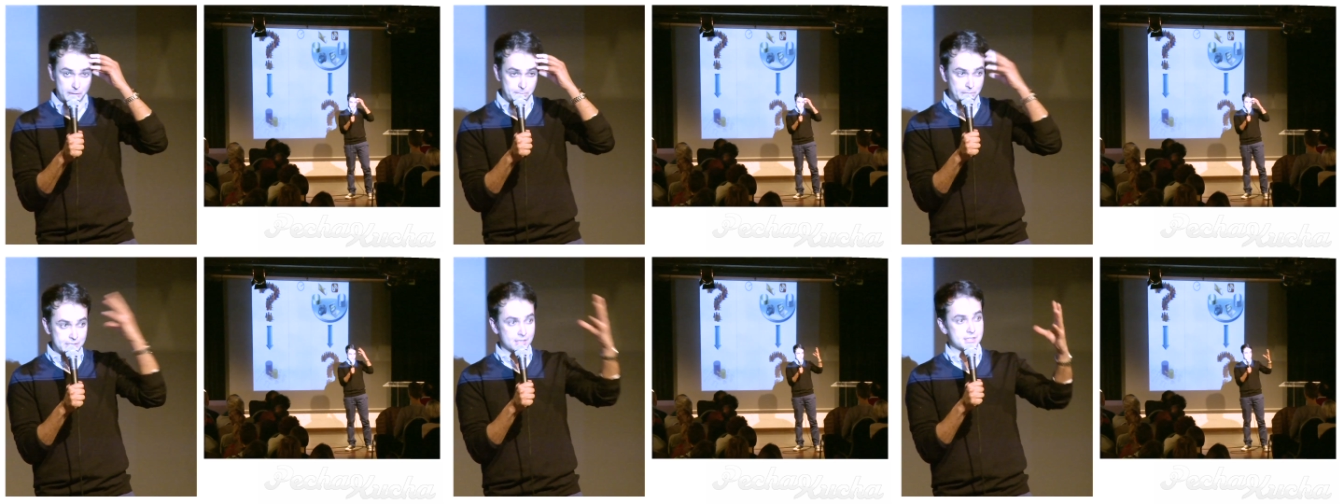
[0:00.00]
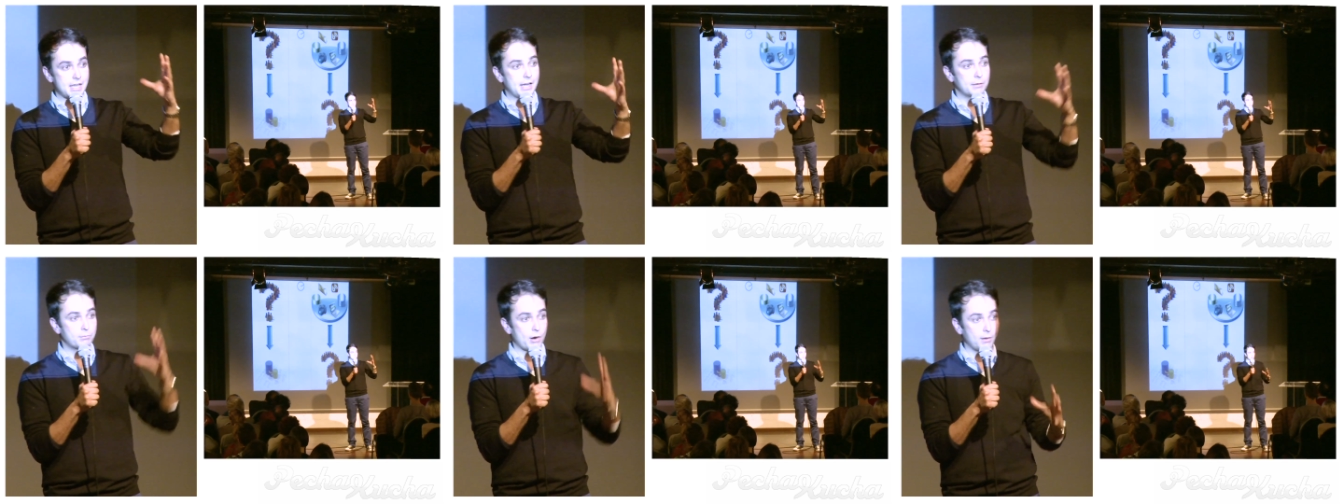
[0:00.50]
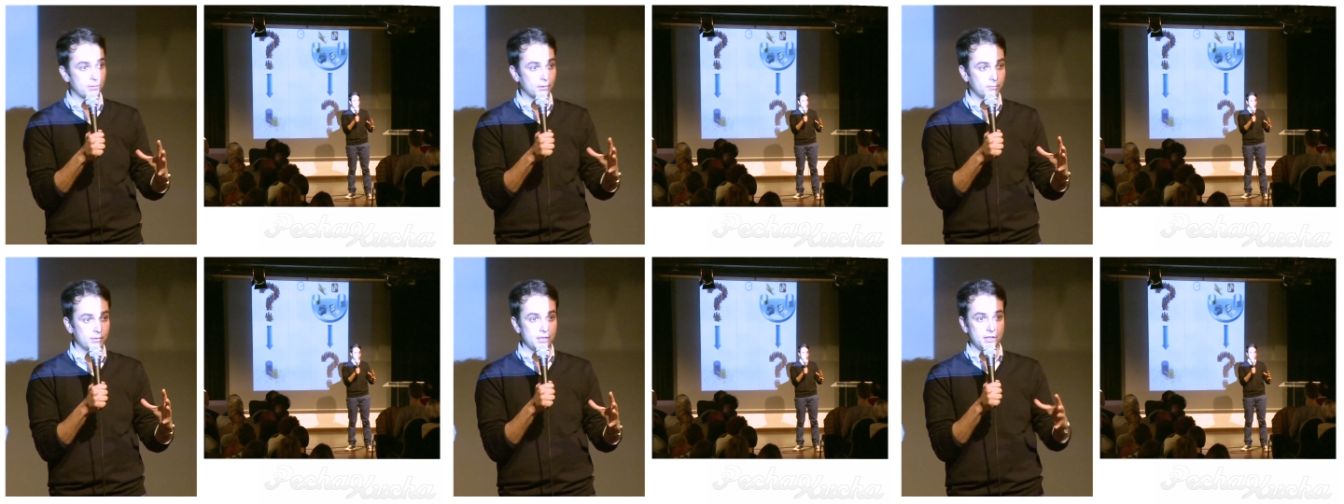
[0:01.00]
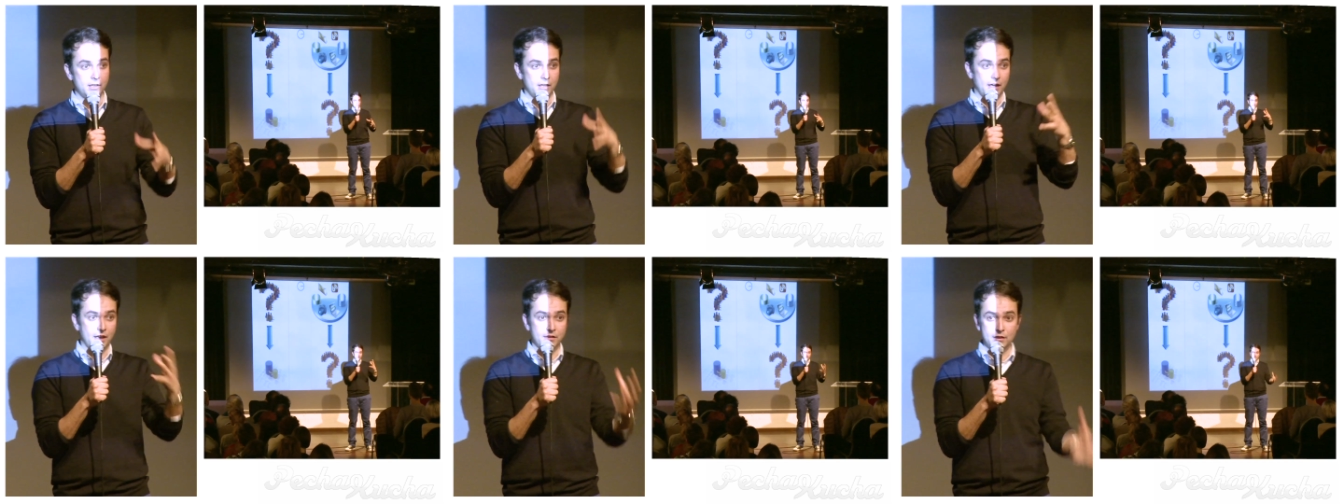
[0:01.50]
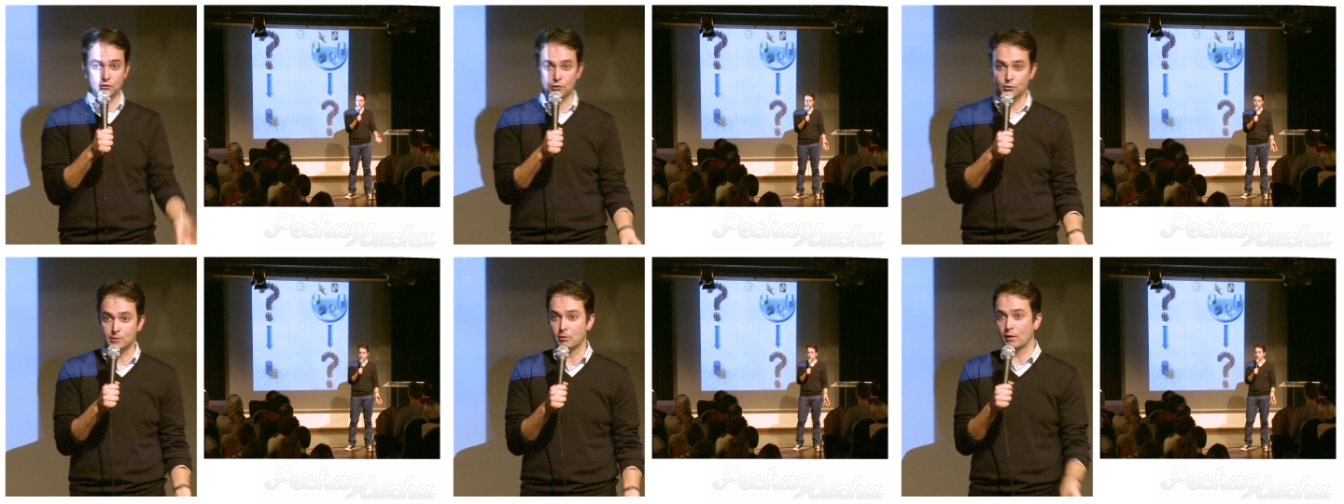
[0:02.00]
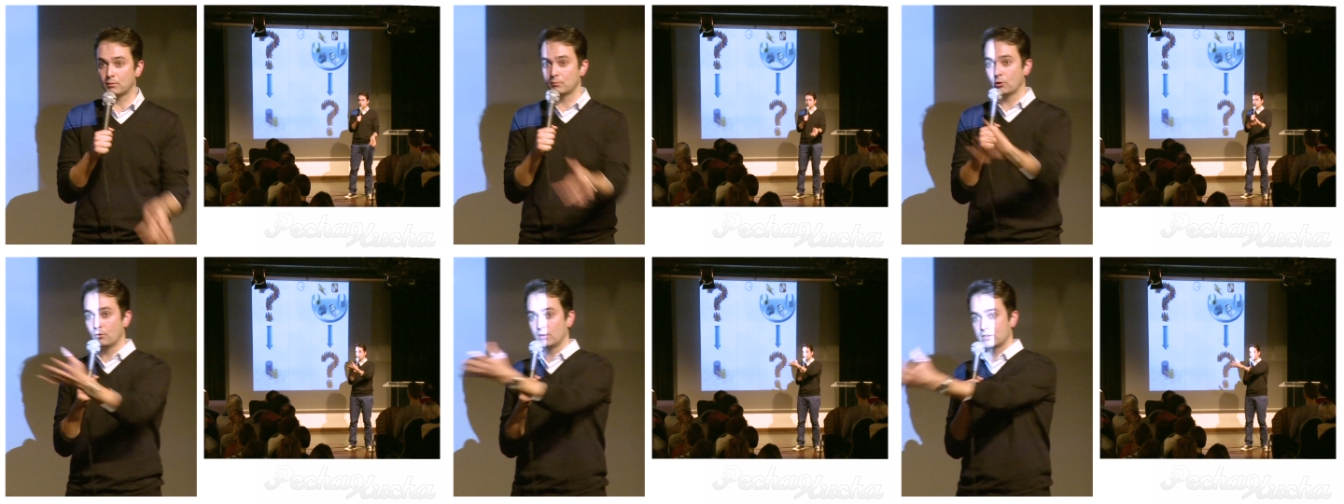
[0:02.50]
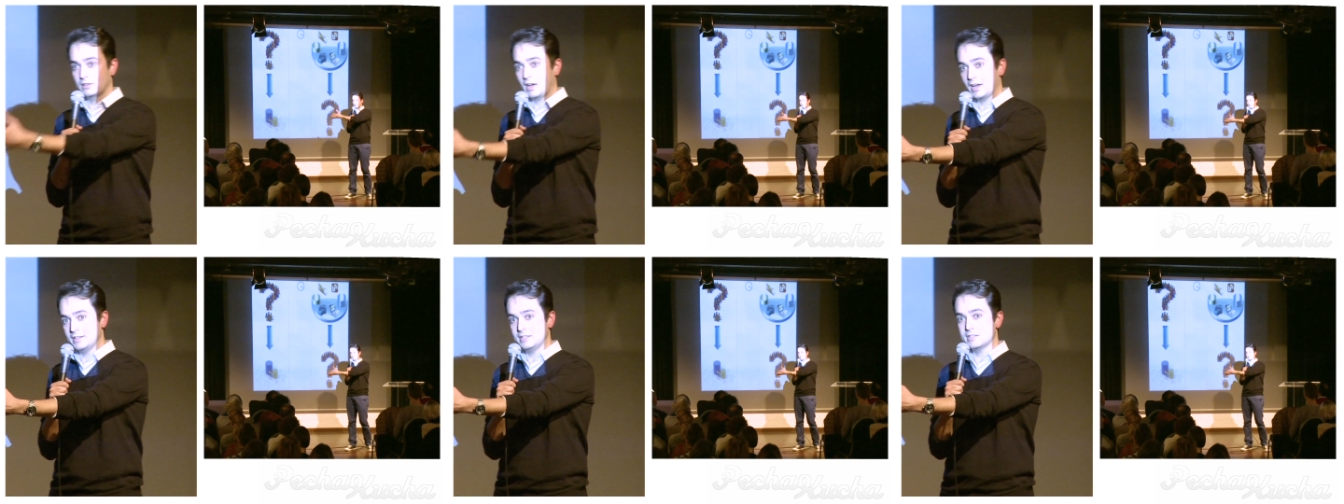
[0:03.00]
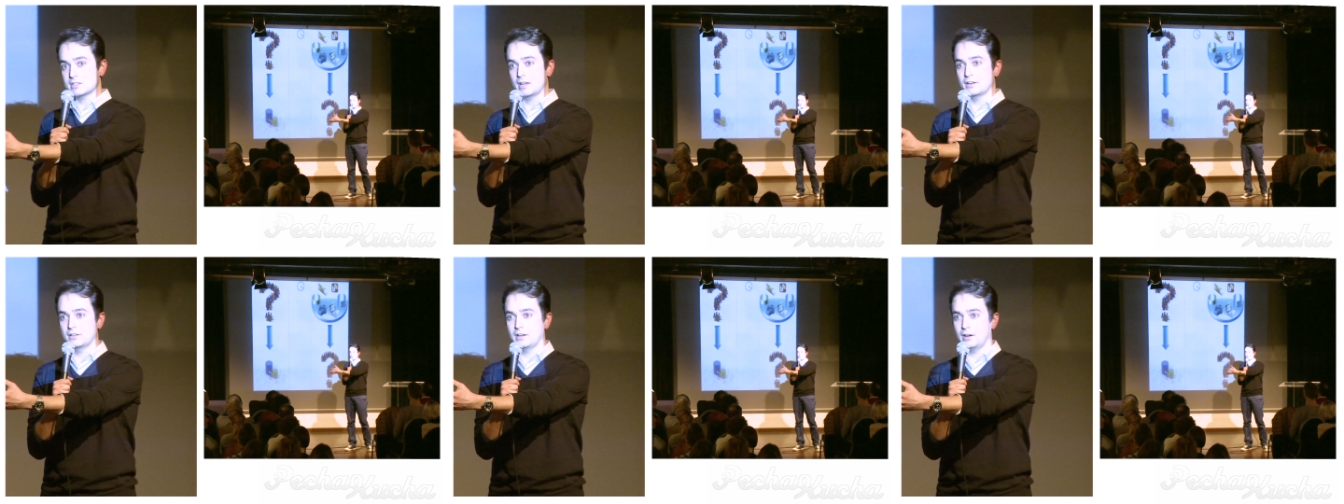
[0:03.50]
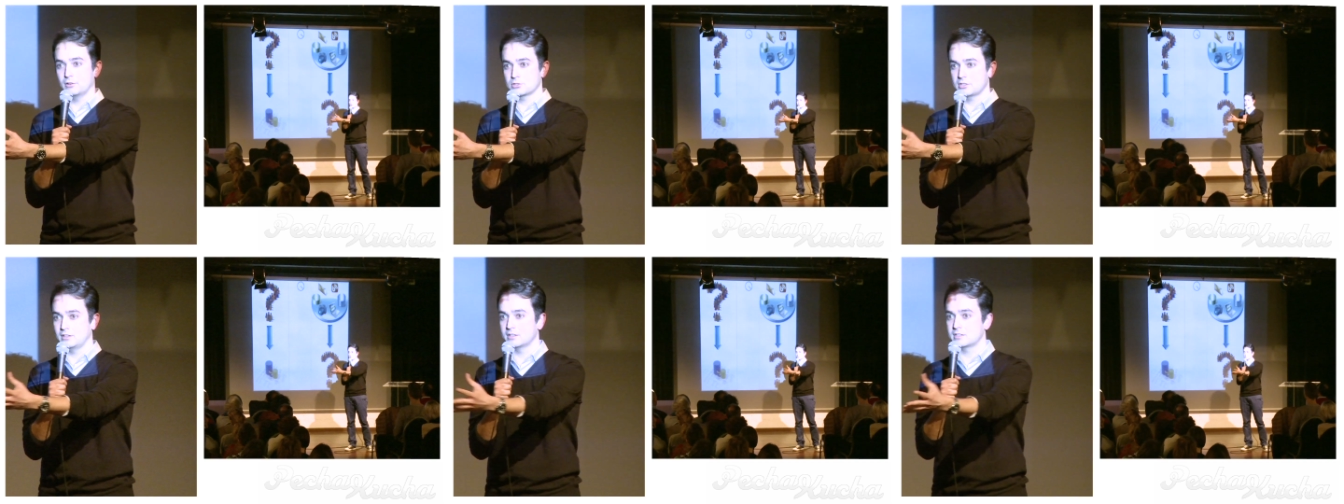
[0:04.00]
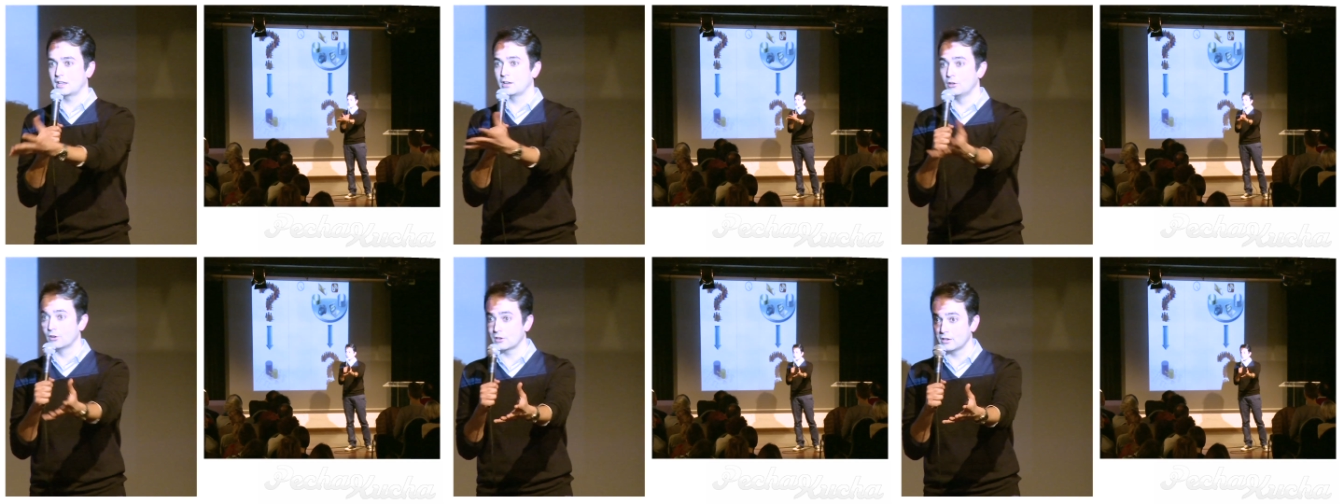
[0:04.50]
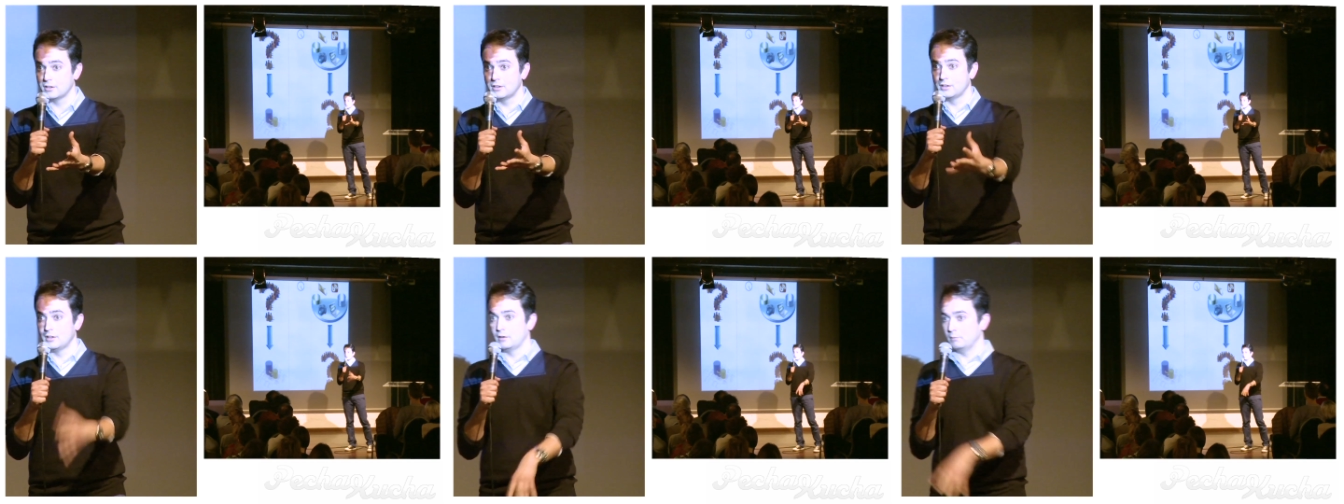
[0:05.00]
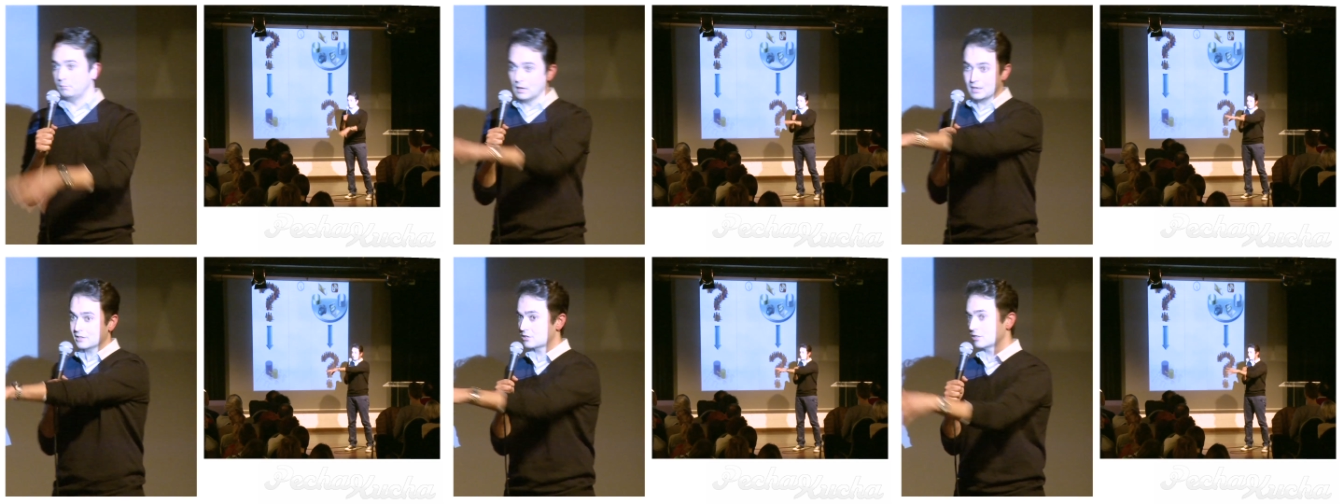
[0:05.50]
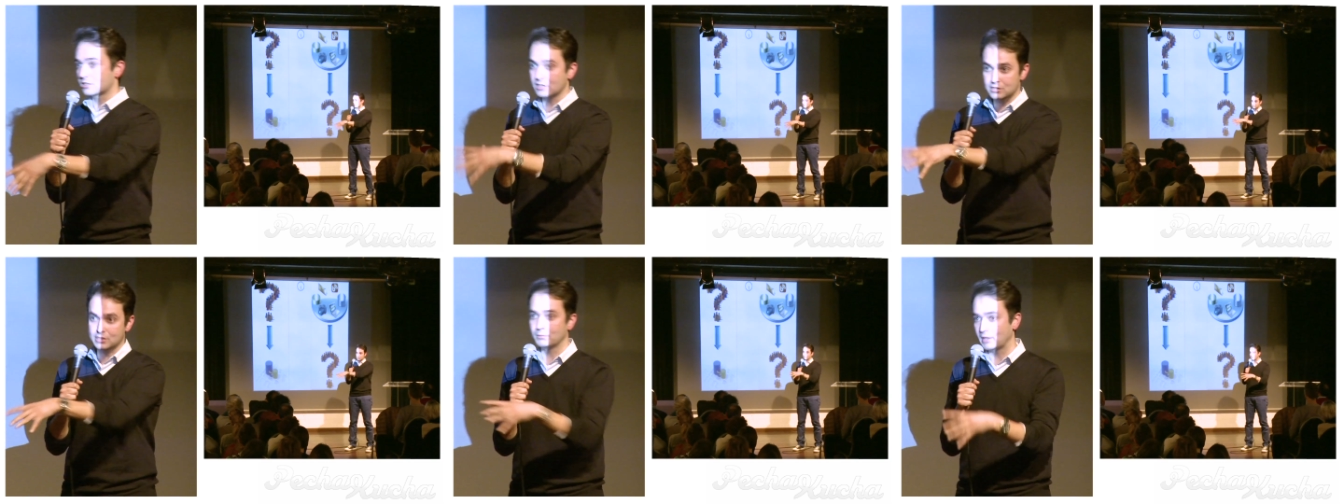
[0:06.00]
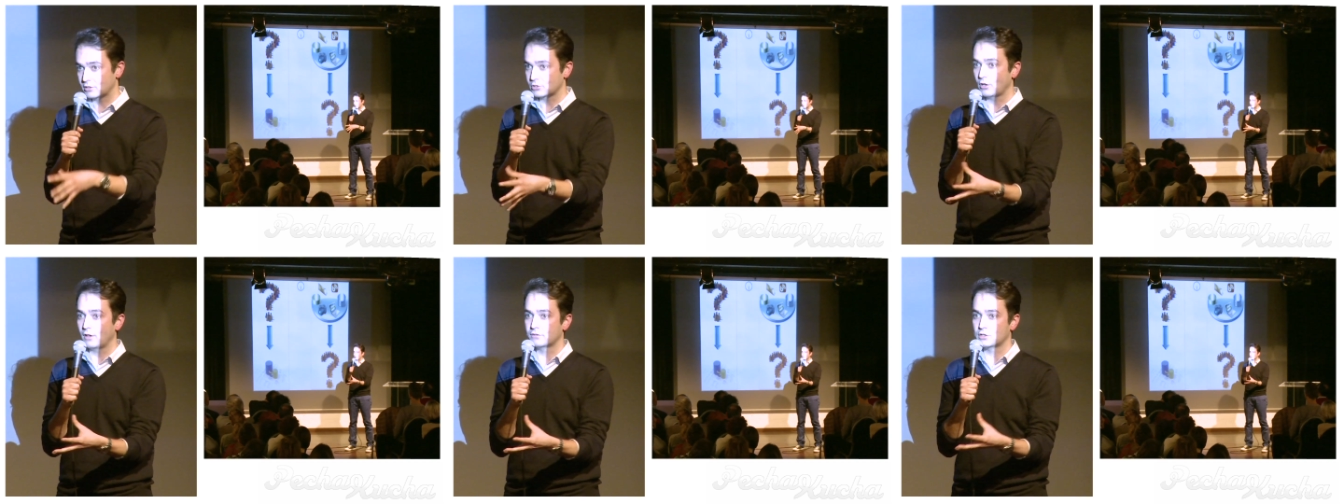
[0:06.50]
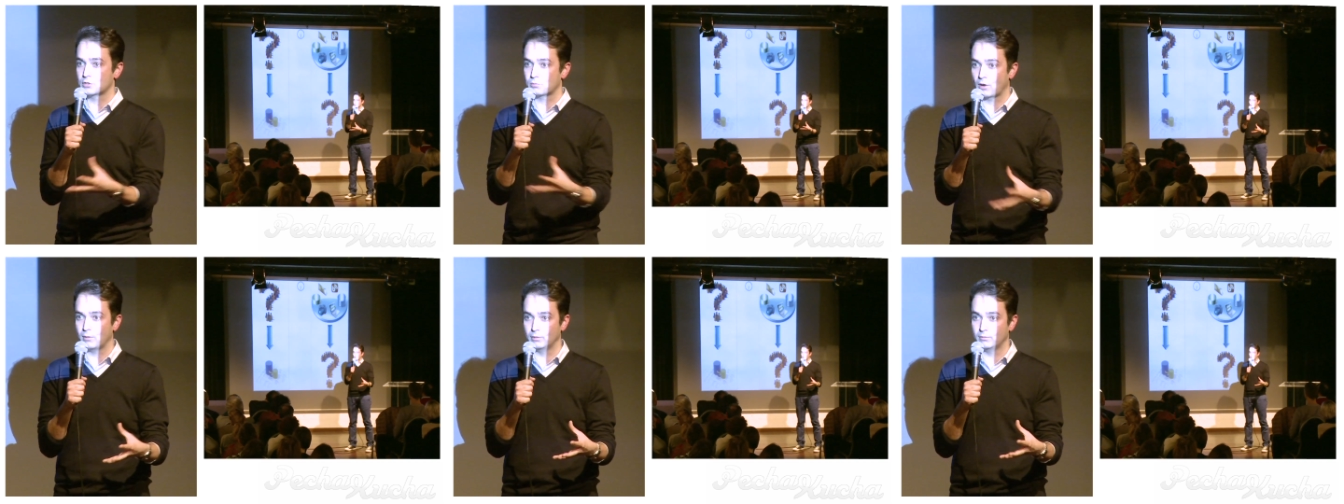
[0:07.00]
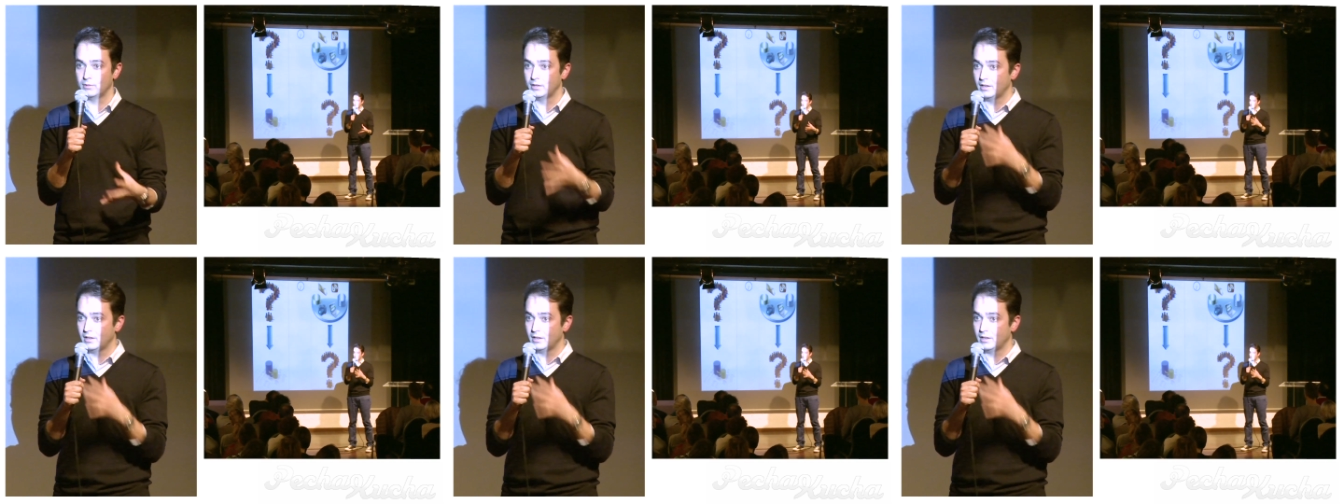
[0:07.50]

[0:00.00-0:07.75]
the business had a problem, and they threw the problem over to the I T side of the house, and they said, look, build us a system that solves this problem.